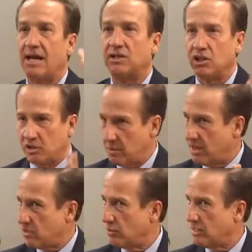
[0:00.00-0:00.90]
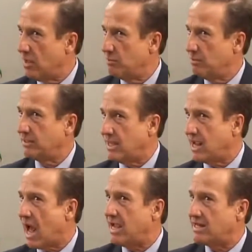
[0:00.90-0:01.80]
Now, just because we're telling people to
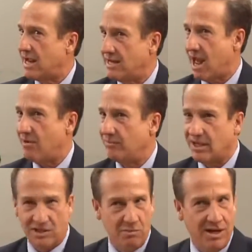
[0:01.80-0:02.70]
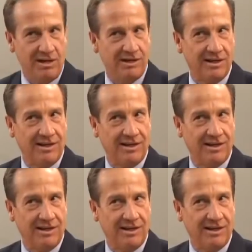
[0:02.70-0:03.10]
take iodine now doesn't mean